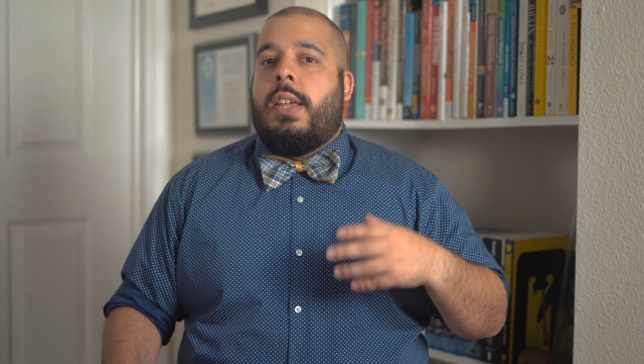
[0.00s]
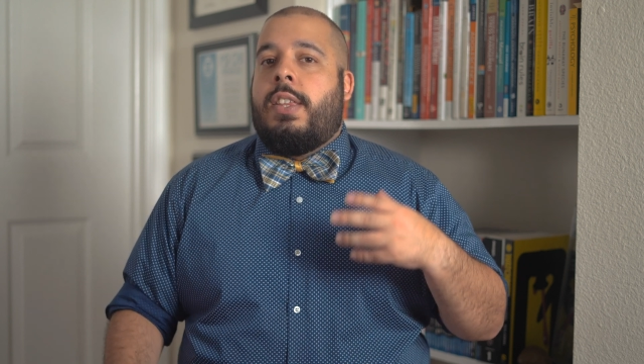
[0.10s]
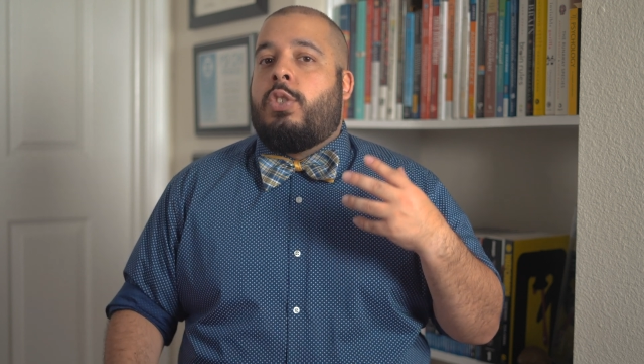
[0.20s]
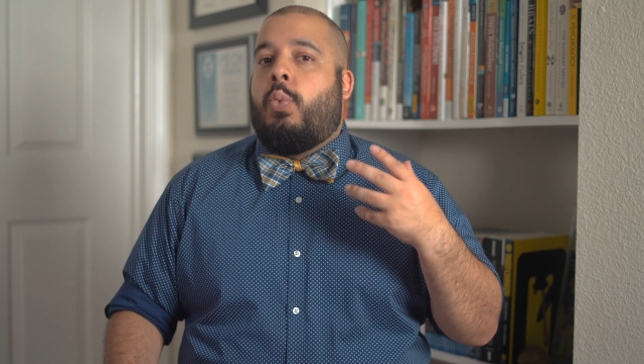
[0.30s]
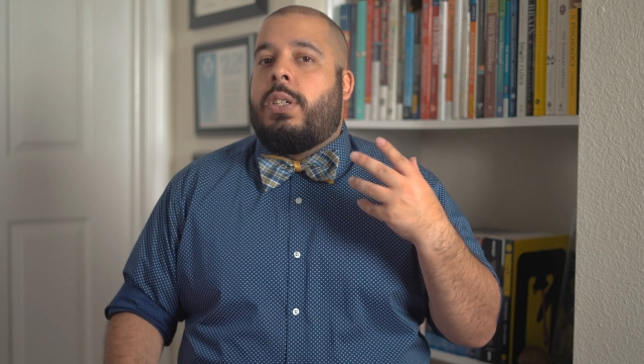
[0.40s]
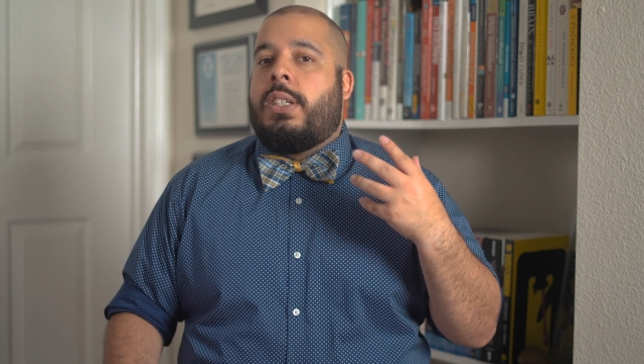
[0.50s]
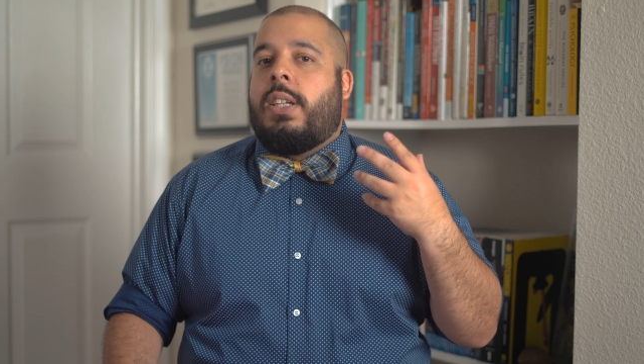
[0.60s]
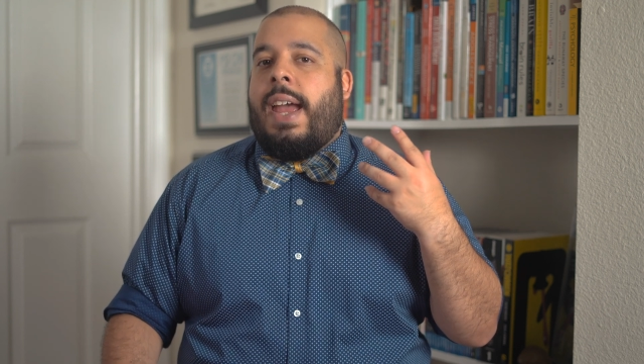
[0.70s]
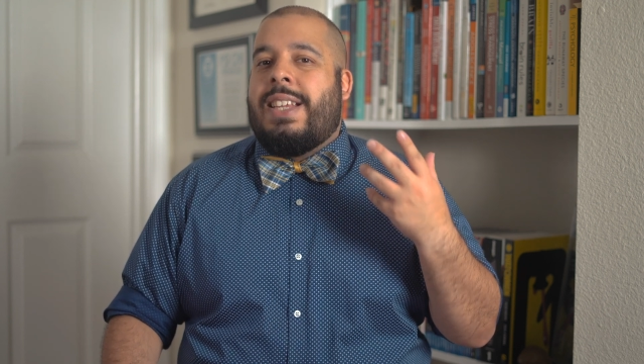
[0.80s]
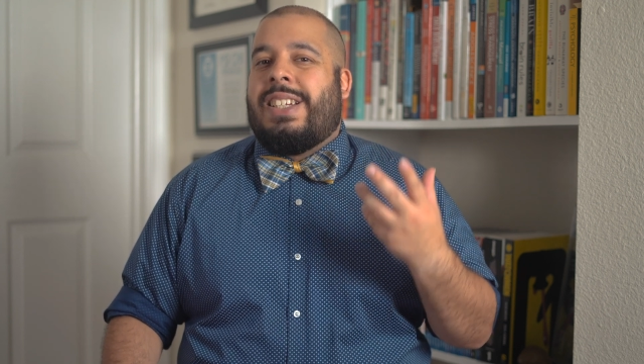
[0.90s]
This
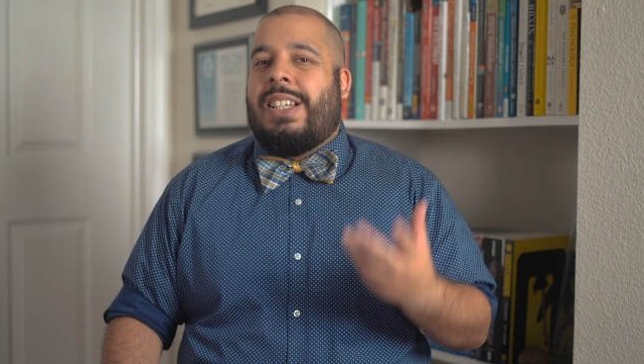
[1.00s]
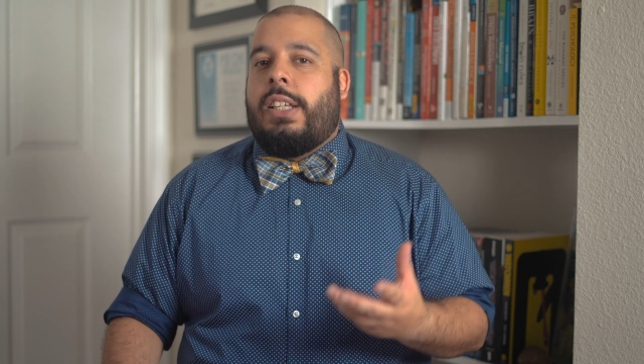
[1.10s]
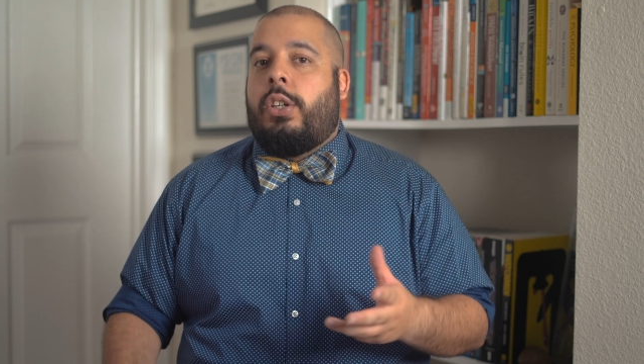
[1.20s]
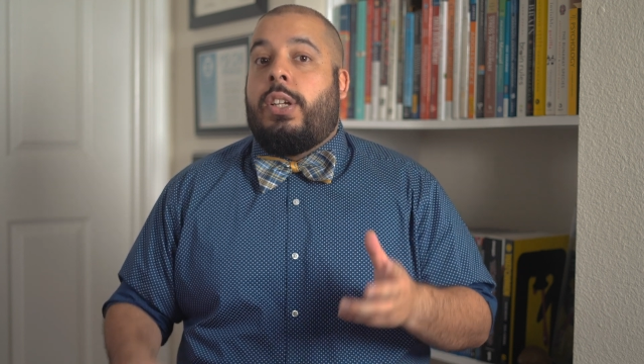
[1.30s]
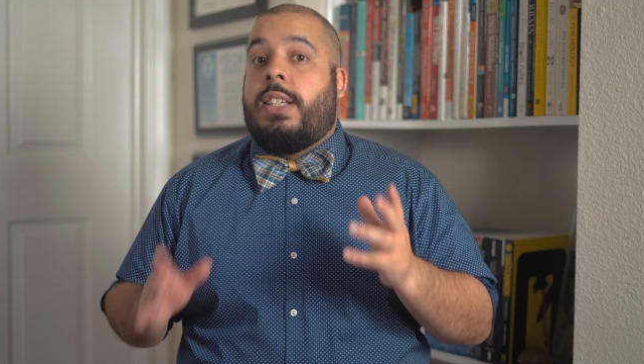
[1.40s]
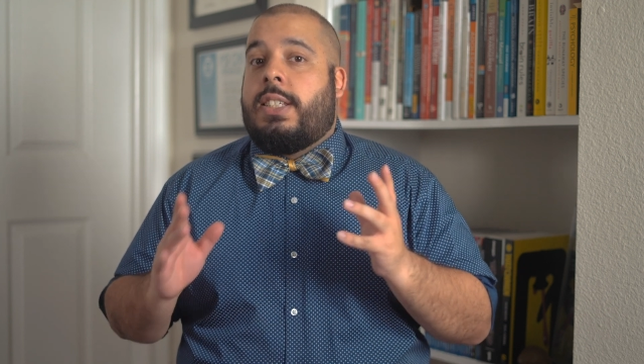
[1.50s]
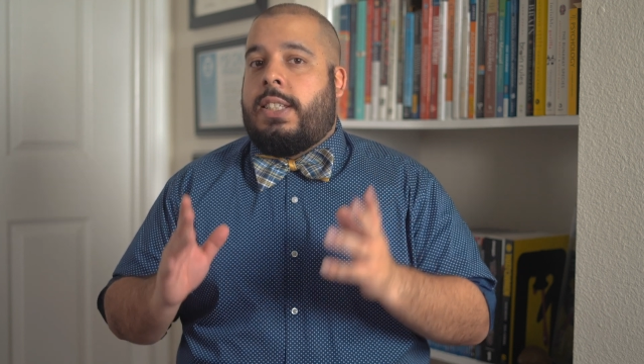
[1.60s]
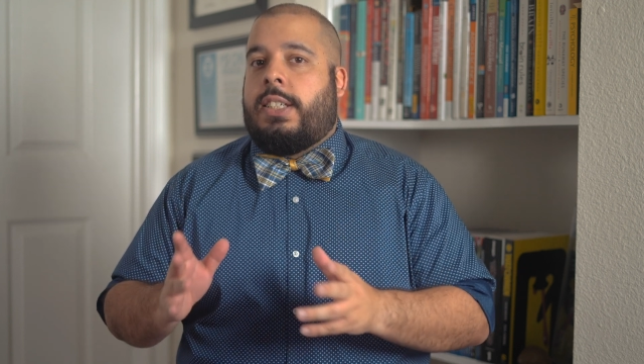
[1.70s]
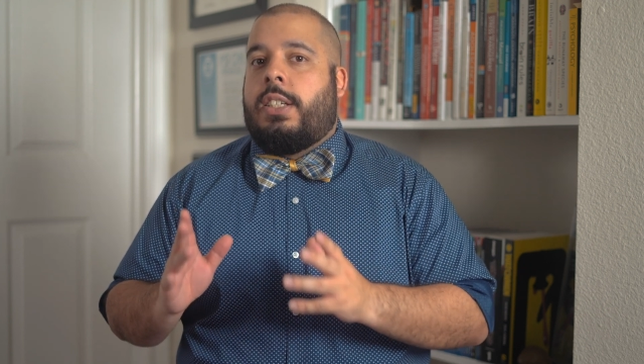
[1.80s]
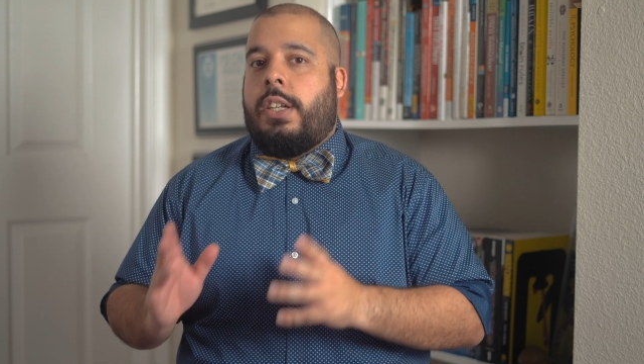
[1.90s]
wasn't as clear in the
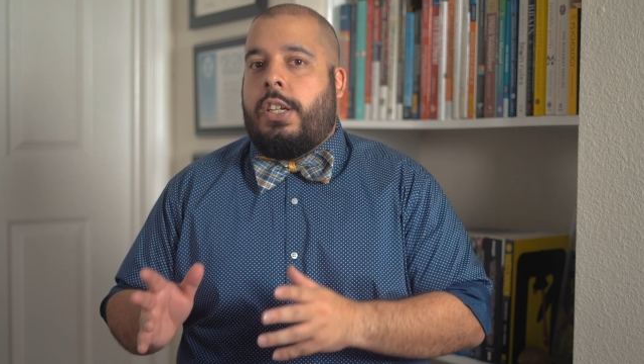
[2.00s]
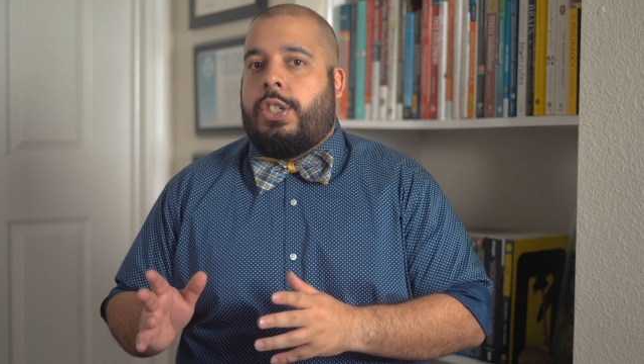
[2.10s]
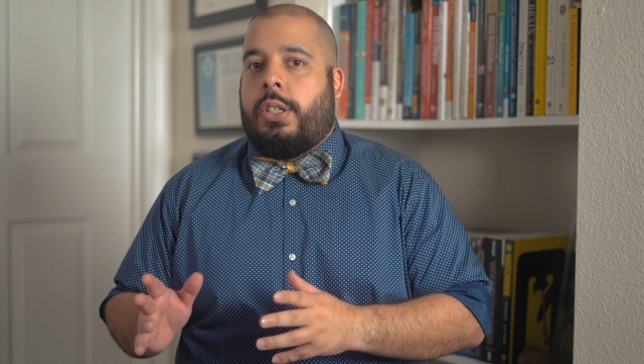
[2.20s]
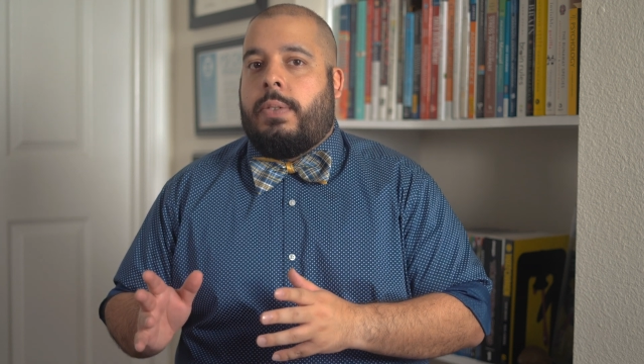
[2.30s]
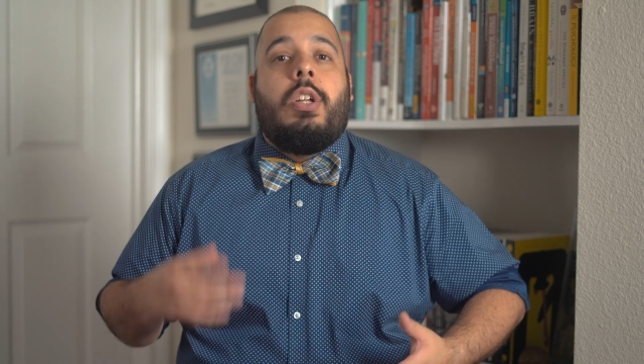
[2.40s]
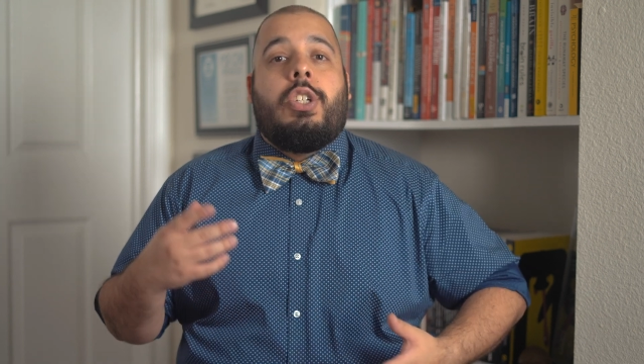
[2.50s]
6th edition.